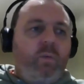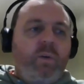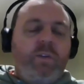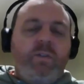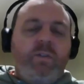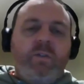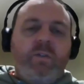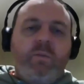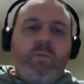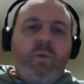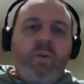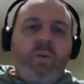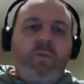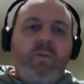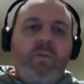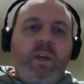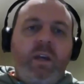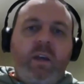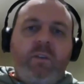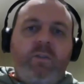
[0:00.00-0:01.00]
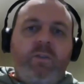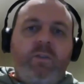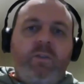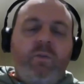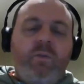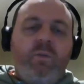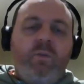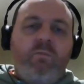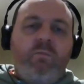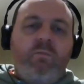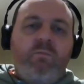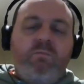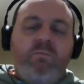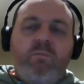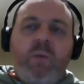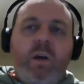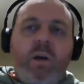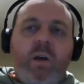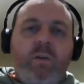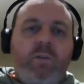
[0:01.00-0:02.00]
which is a movie, it's still
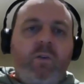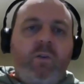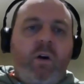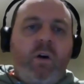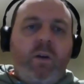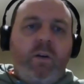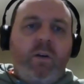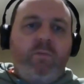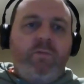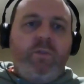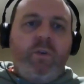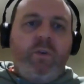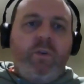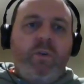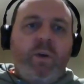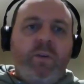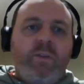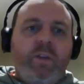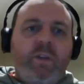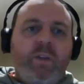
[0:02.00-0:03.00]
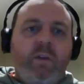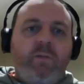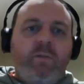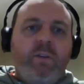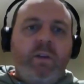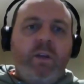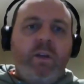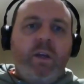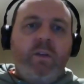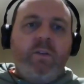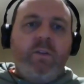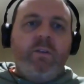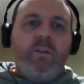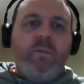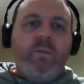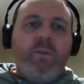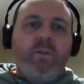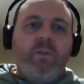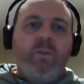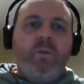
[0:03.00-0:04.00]
got a few weeks left in the
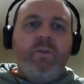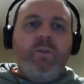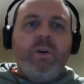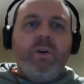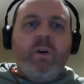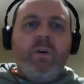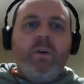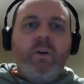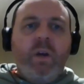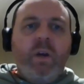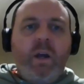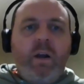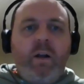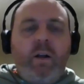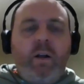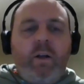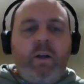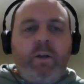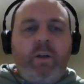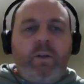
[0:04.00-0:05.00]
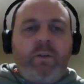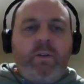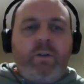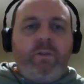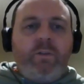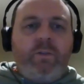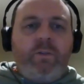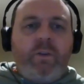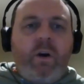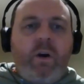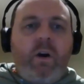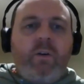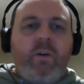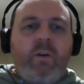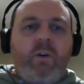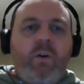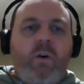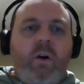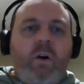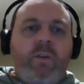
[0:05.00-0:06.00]
cinemas also. So,
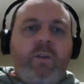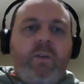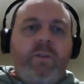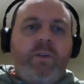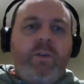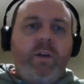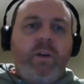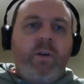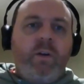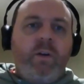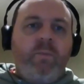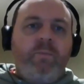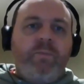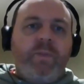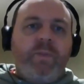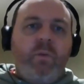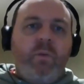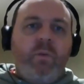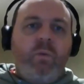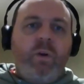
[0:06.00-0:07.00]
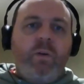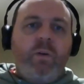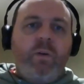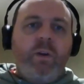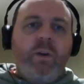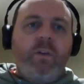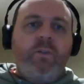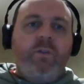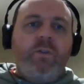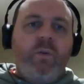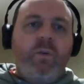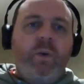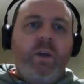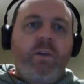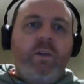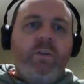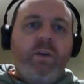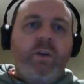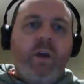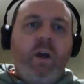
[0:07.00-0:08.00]
guys, what I'm going to do
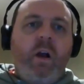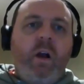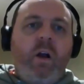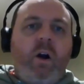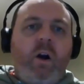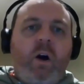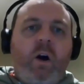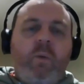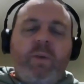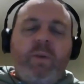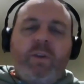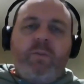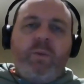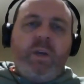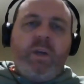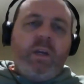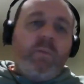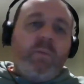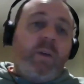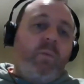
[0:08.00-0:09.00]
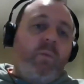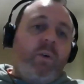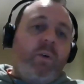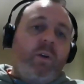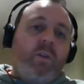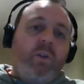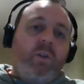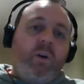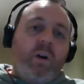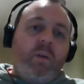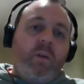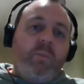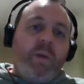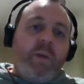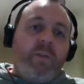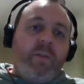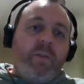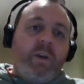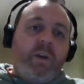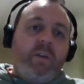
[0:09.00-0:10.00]
is I'll be speaking about what I like
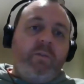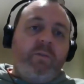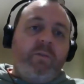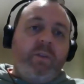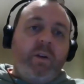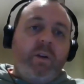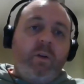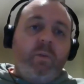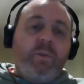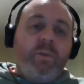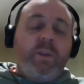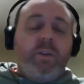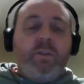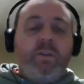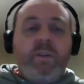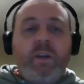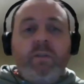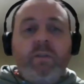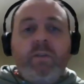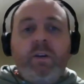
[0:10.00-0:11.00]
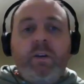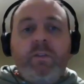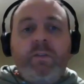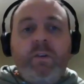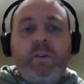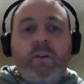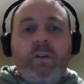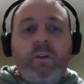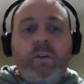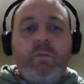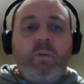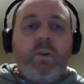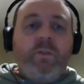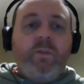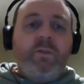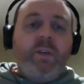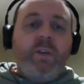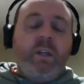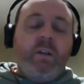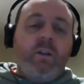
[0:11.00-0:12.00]
about these films and TV series, what I
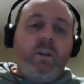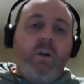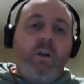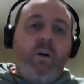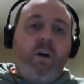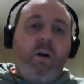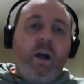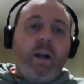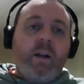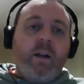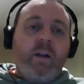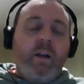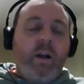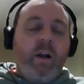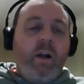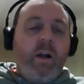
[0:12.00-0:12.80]
didn't like,